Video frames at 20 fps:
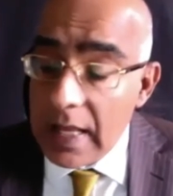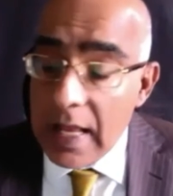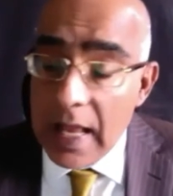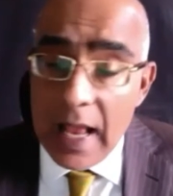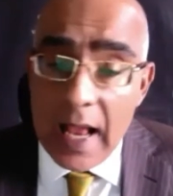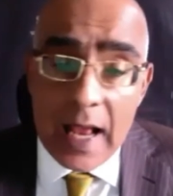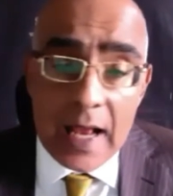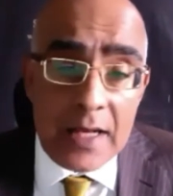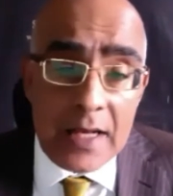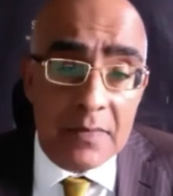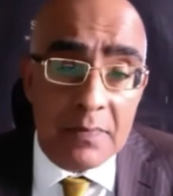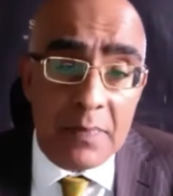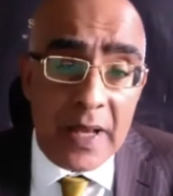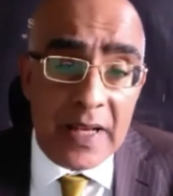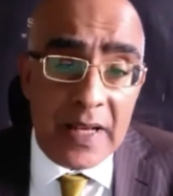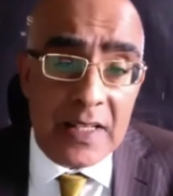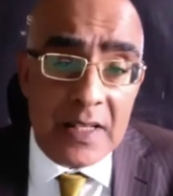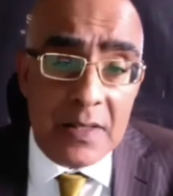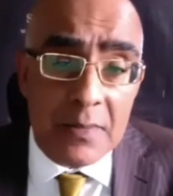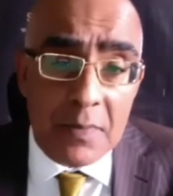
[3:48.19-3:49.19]
and
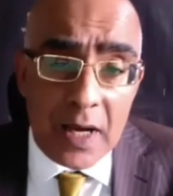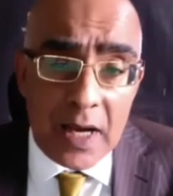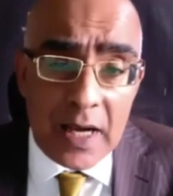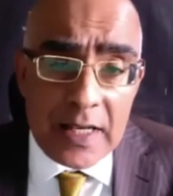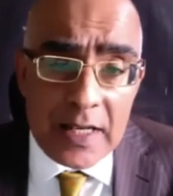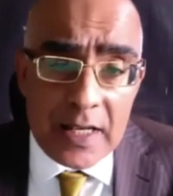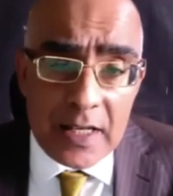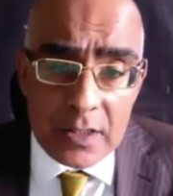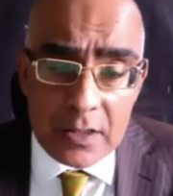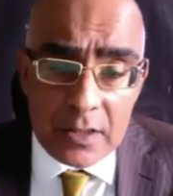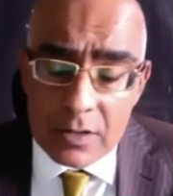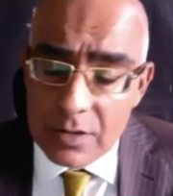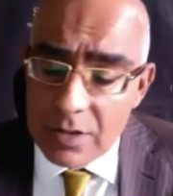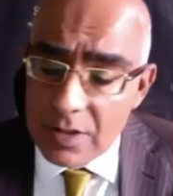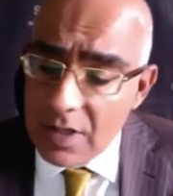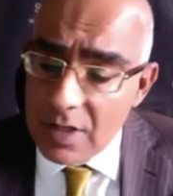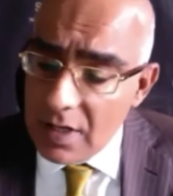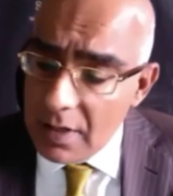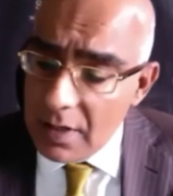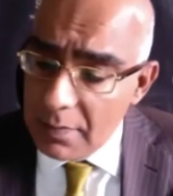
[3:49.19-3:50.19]
Betty Minor, who's
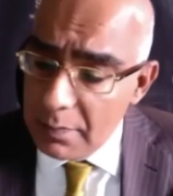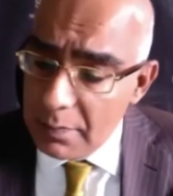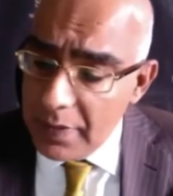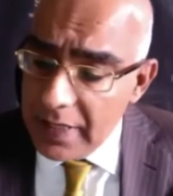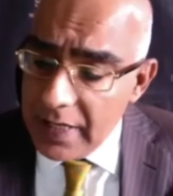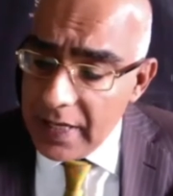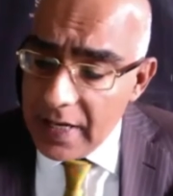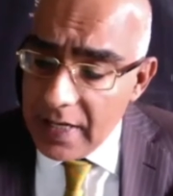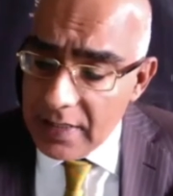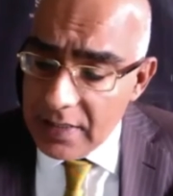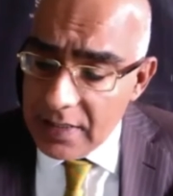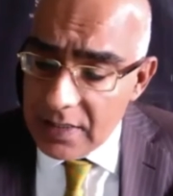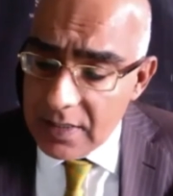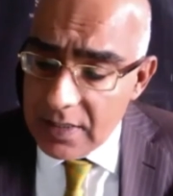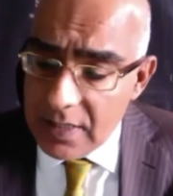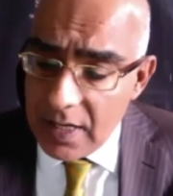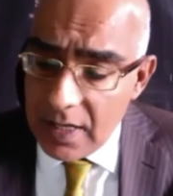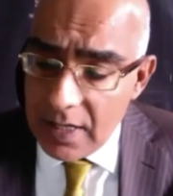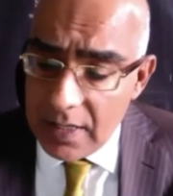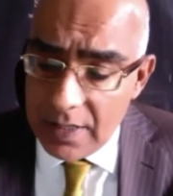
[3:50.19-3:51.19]
our
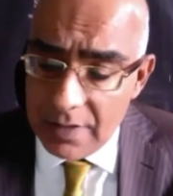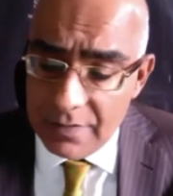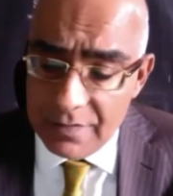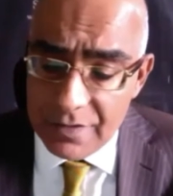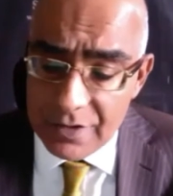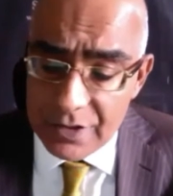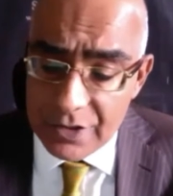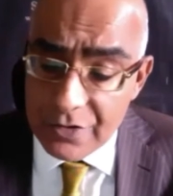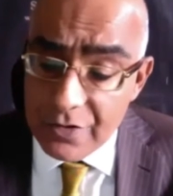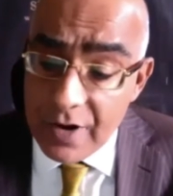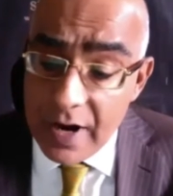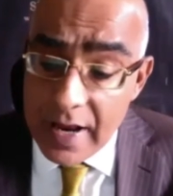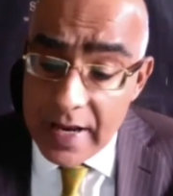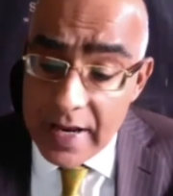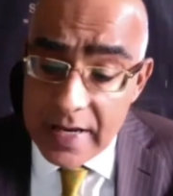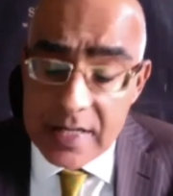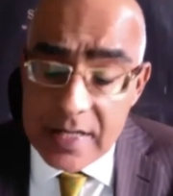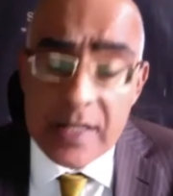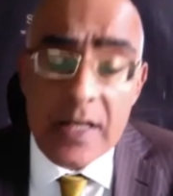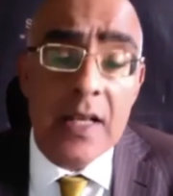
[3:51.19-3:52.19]
PS for
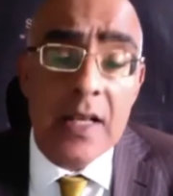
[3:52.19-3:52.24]
trade.